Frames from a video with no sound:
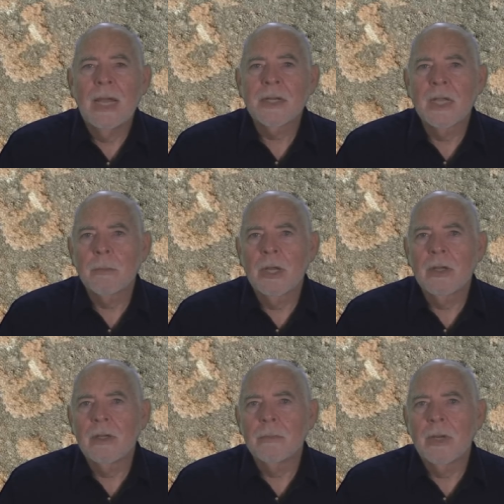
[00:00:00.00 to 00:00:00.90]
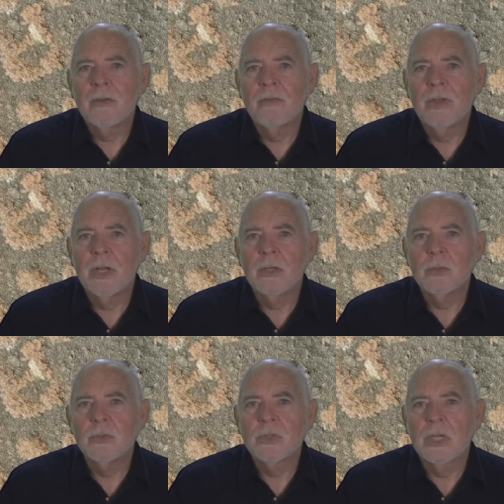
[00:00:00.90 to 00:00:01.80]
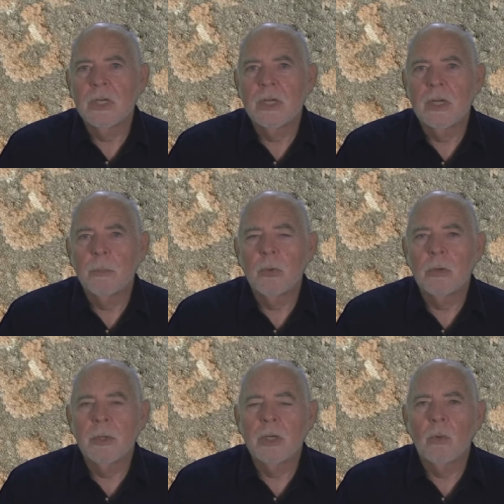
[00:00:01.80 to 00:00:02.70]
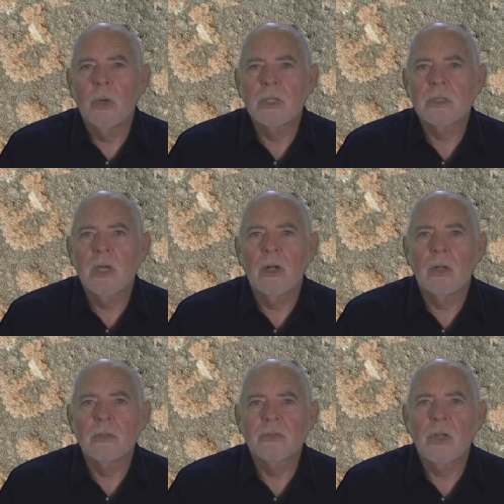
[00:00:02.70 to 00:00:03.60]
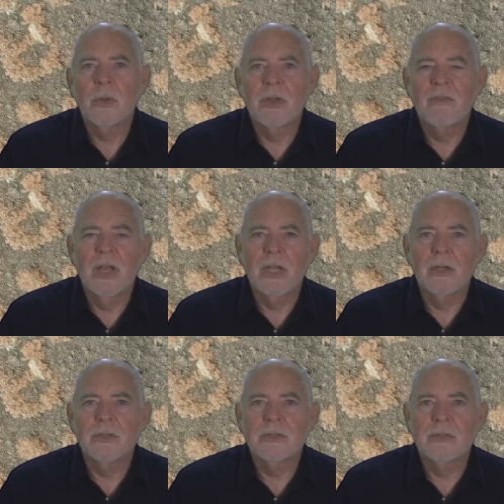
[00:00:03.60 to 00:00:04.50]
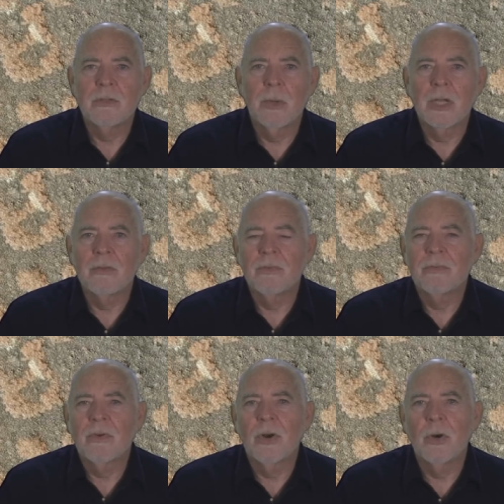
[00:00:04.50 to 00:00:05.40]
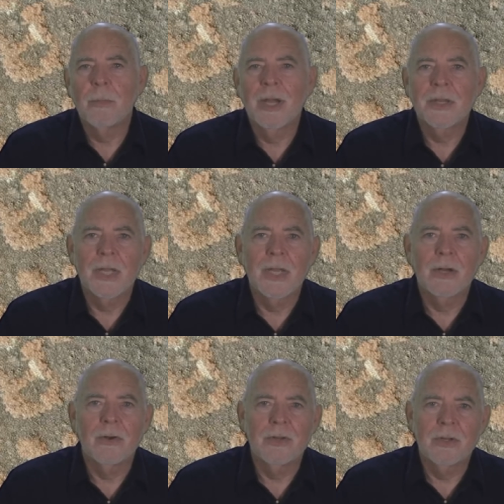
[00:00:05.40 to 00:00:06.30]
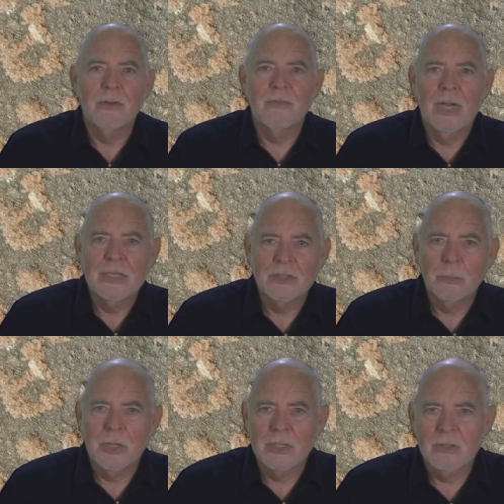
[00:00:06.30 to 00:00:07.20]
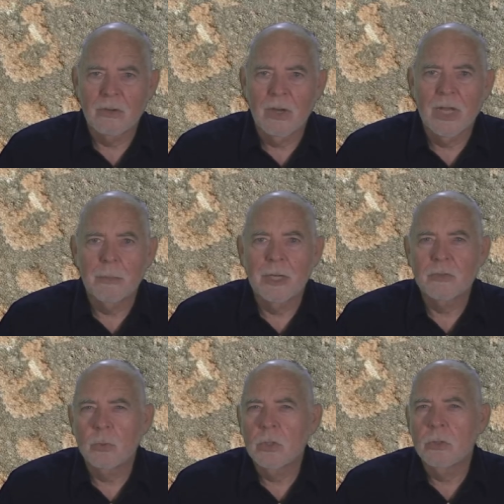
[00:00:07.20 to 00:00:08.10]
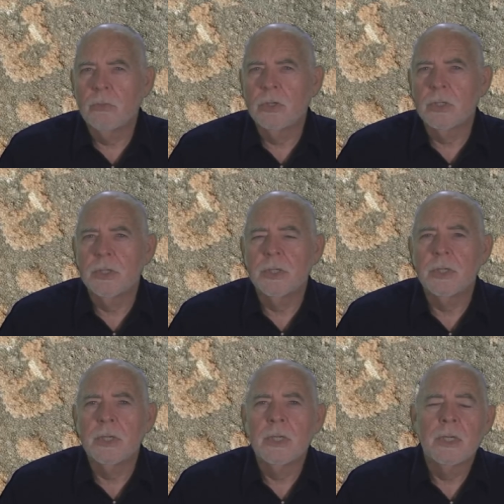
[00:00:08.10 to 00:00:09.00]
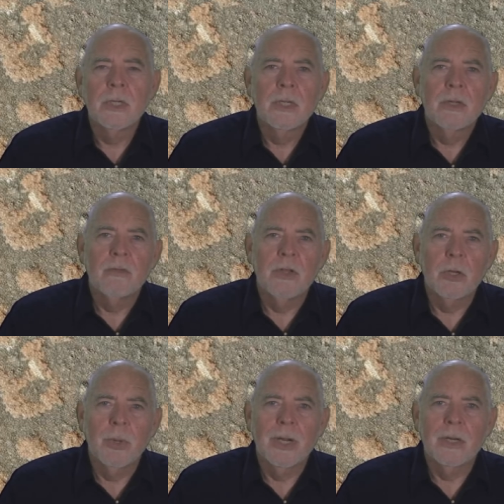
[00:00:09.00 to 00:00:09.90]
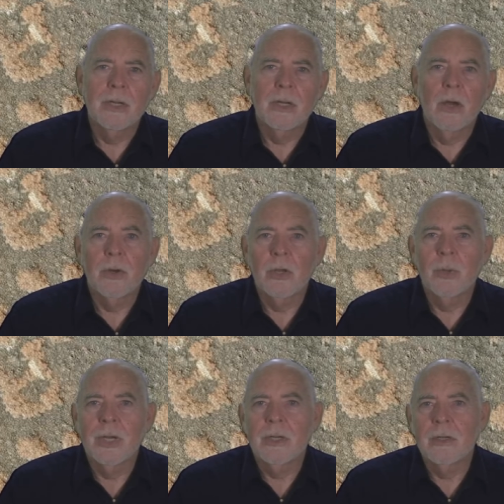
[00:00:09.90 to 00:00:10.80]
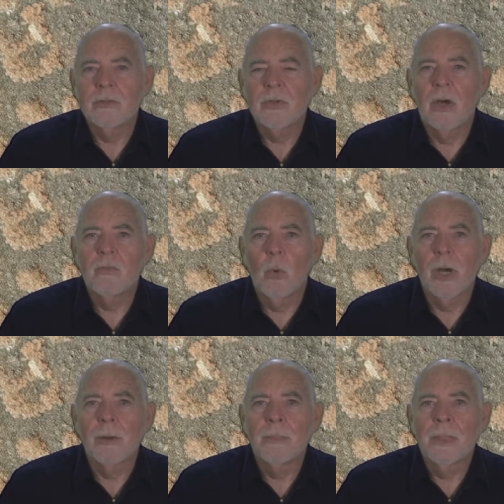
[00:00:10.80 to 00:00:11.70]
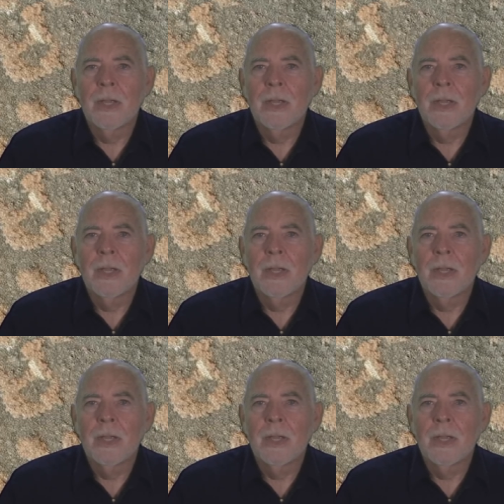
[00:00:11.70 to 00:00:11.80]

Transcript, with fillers: I take my my videos and put them into what is called Sony Vegas. You may have heard about that, or you can find some things online about it. It's real good, real good uh, video editing, audio editing software.